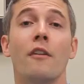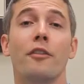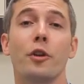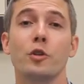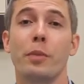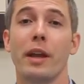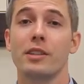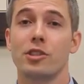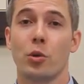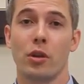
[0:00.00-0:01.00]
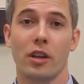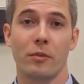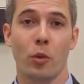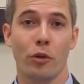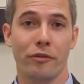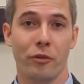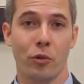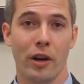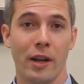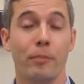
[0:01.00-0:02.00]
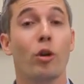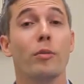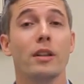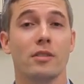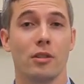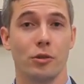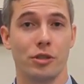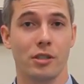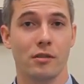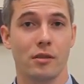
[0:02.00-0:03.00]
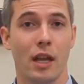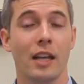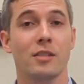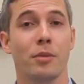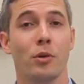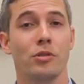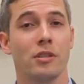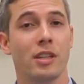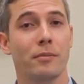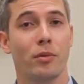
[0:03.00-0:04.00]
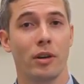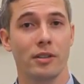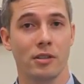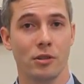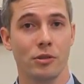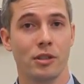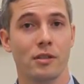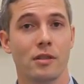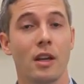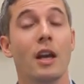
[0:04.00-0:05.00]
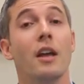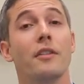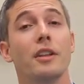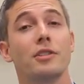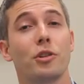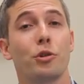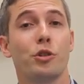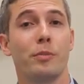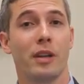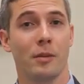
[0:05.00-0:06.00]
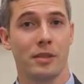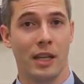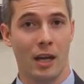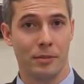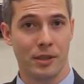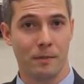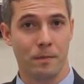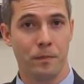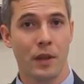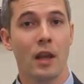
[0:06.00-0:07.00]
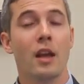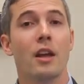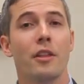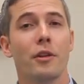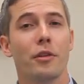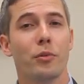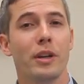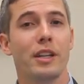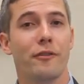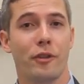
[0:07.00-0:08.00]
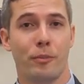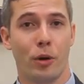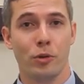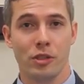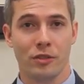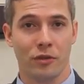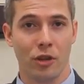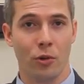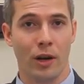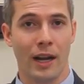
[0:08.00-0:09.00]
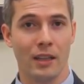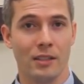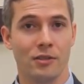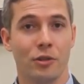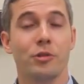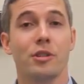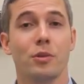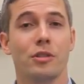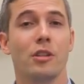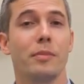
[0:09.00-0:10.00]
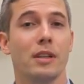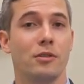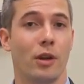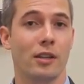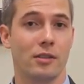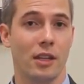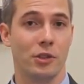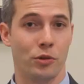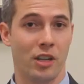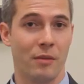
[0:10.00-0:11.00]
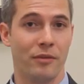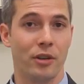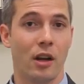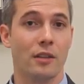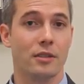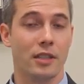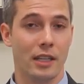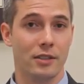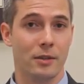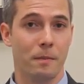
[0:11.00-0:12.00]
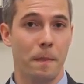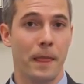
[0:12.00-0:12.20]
For those patients who are looking more for a permanent solution as opposed to the temporary solutions, then surgery becomes the option. There are three different approaches for lower eyelid surgery which could be addressed at your time of your consultation.